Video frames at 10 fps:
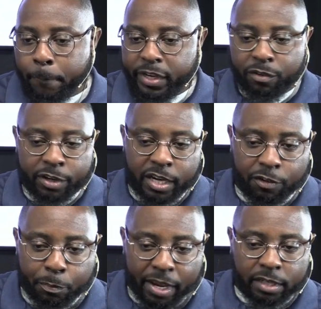We didn't read
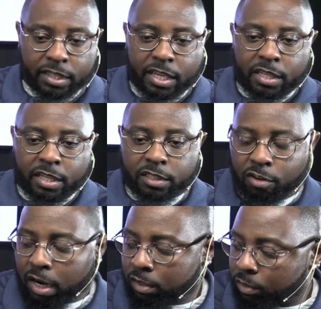every page of Kings and
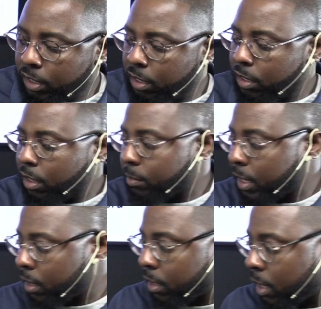Chronicles either. You know what
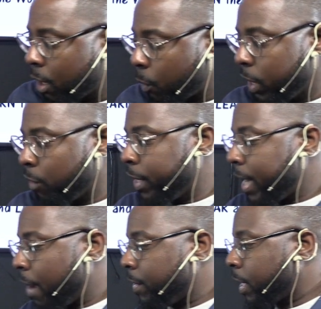I'm saying? It's, we didn't
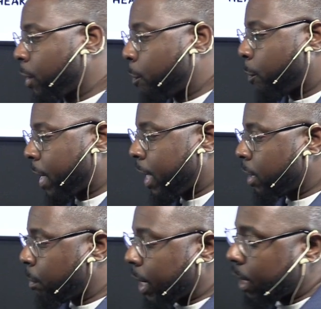read every single
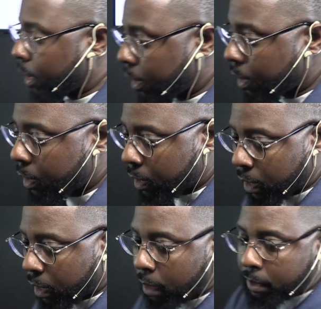page, but
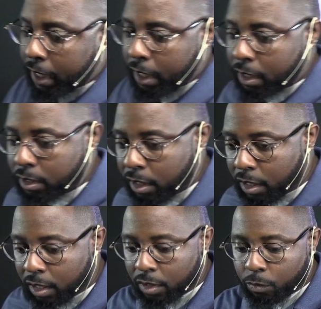you know what I'm saying. It's
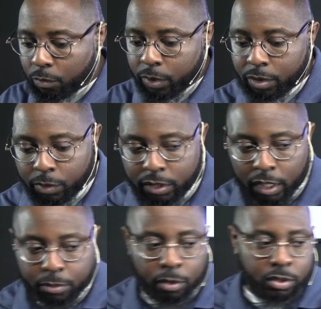uh, we we
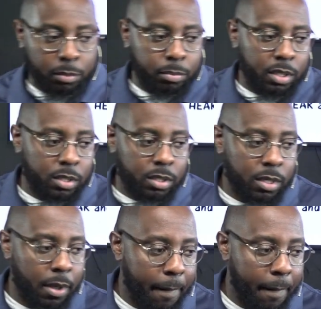touched most of the books.